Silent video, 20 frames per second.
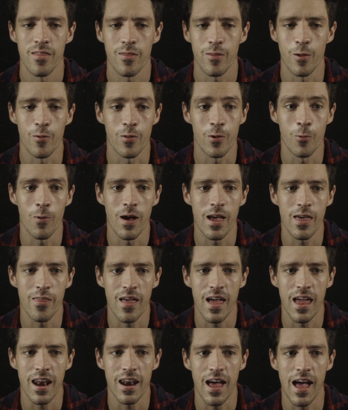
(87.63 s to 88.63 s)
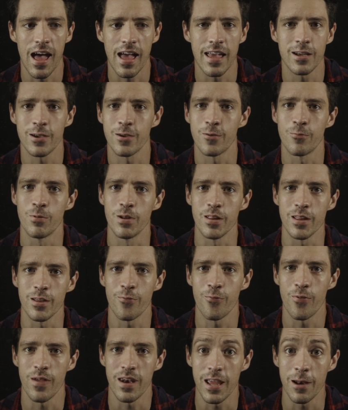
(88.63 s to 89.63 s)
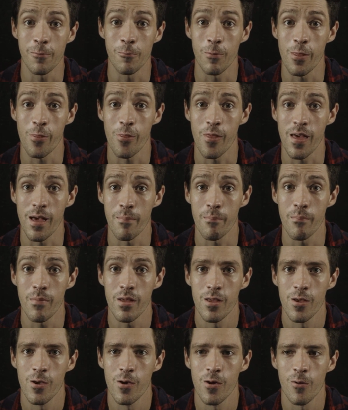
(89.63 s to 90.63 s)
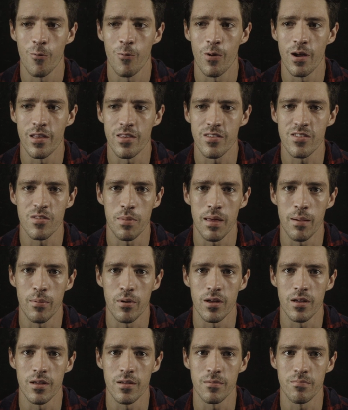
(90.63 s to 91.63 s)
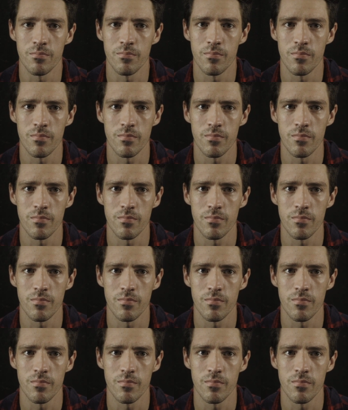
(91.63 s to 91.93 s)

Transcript: the only way that I could really fit in with them was to be able to